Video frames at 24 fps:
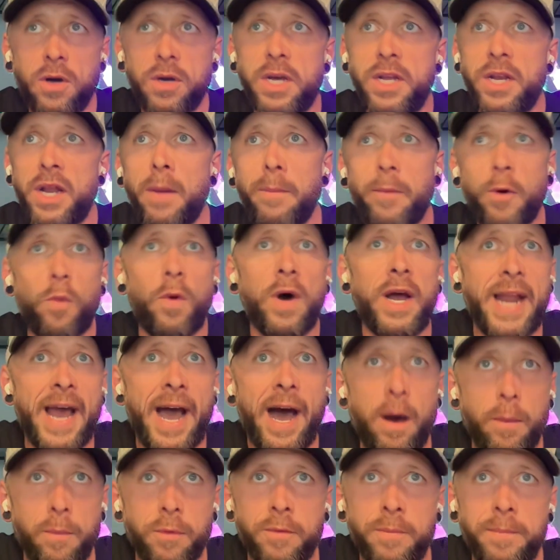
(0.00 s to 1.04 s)
a #1
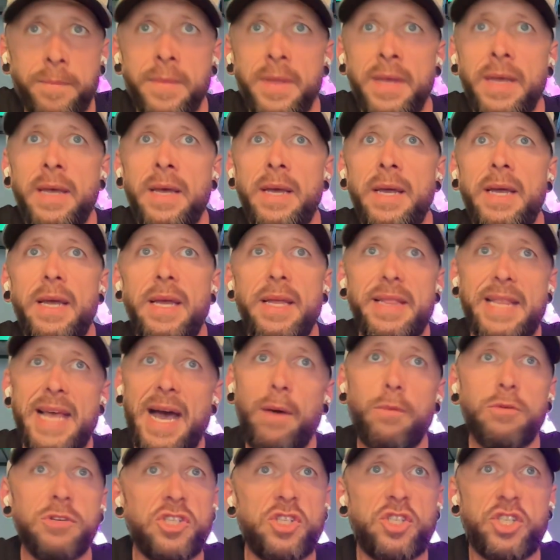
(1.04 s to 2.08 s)
album. That
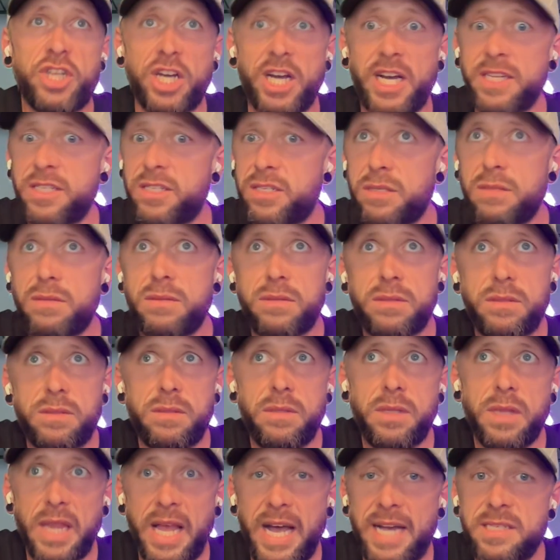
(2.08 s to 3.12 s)
was just
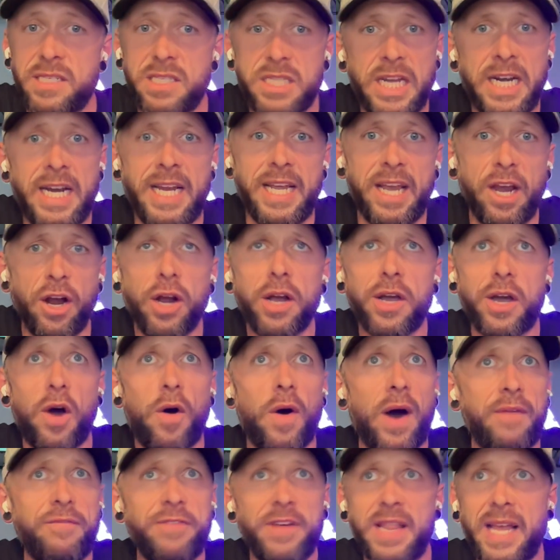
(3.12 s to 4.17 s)
less than a year ago,
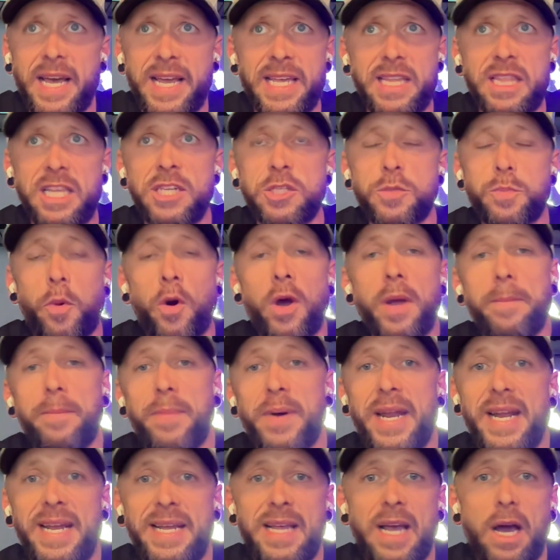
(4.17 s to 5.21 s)
I feel like at this point,
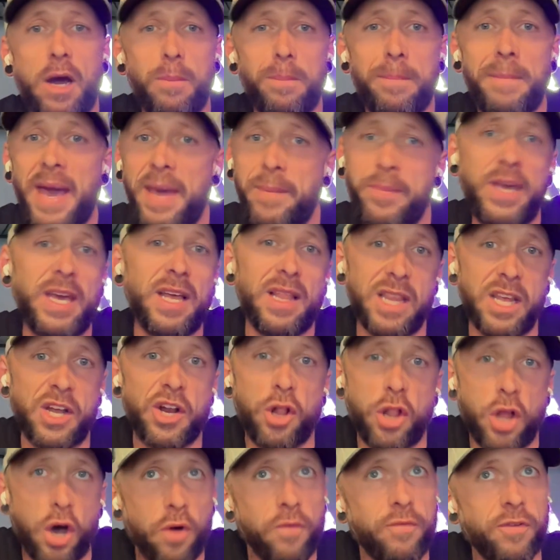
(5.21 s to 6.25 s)
but it maybe a
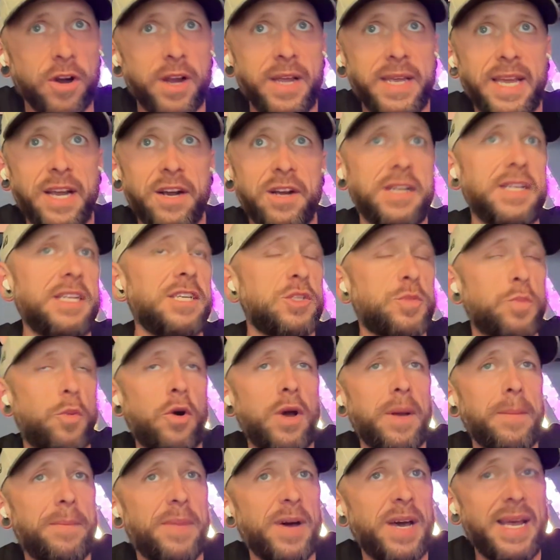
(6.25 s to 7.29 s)
little over a year at this
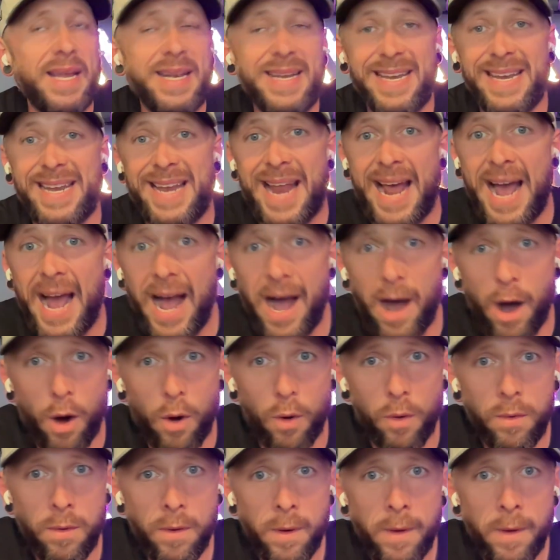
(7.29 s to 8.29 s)
point. But now,